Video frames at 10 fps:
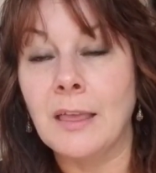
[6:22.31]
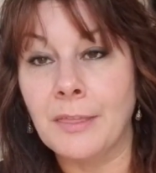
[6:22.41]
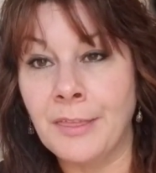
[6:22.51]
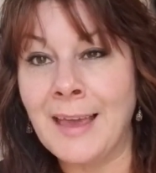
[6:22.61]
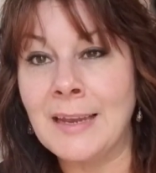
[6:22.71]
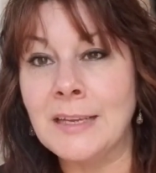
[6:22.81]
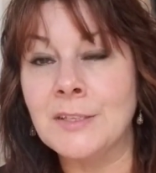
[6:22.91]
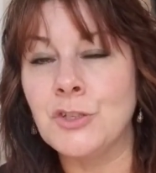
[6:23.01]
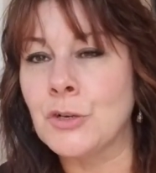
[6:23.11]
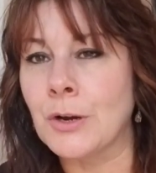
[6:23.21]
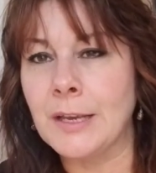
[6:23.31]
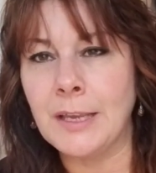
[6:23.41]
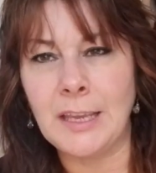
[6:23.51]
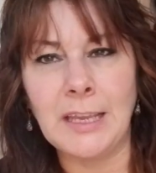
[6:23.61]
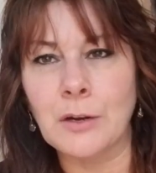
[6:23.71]
That is your
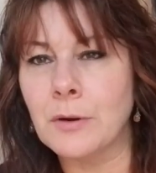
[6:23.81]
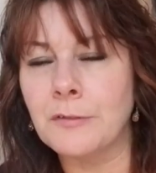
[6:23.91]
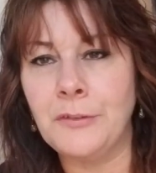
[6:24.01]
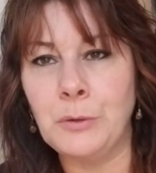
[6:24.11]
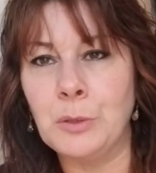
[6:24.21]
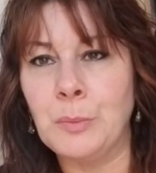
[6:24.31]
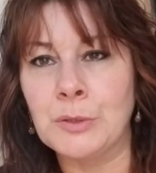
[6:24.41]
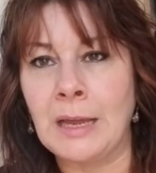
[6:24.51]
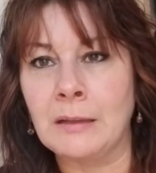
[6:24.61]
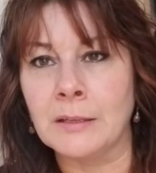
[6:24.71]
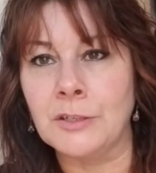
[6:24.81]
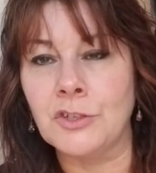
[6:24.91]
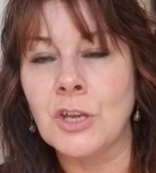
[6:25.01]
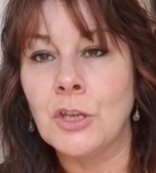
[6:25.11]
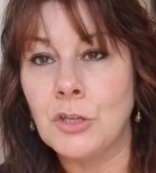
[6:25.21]
irrefutable
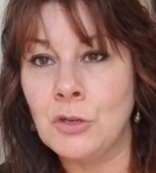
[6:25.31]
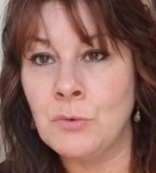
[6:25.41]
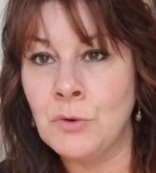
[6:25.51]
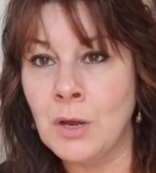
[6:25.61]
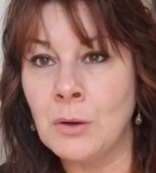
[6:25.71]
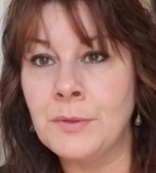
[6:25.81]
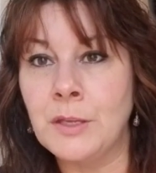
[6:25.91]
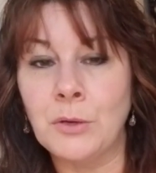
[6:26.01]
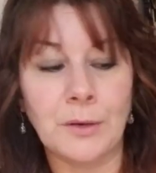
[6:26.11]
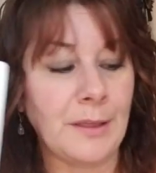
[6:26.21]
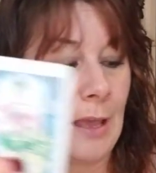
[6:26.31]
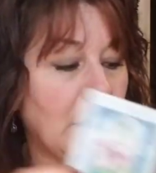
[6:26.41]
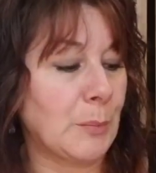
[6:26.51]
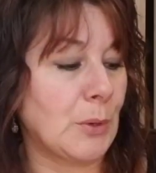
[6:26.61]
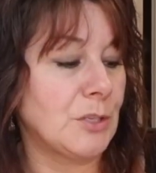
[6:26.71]
knowledge. You know that you're the
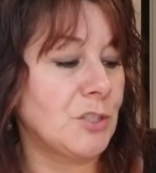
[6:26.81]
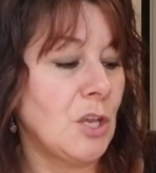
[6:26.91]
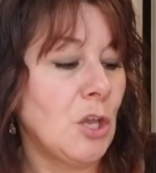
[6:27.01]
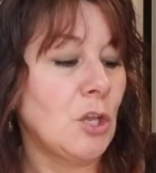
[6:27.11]
empress.